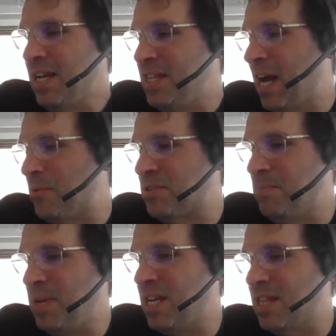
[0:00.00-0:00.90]
That was
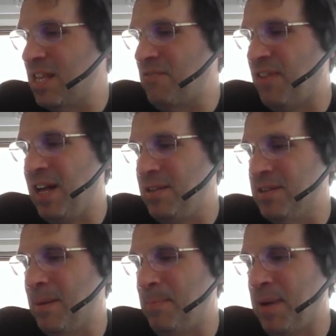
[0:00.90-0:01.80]
immediately followed
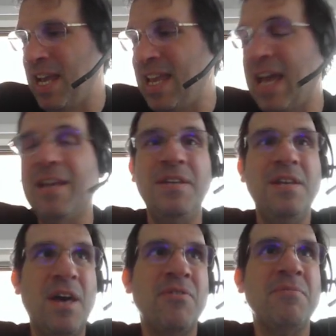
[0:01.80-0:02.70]
up by yet
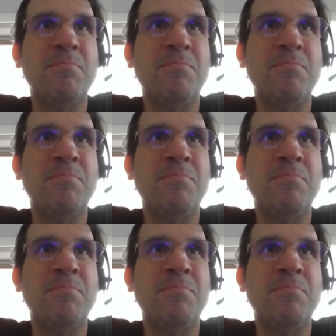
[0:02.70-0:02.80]
another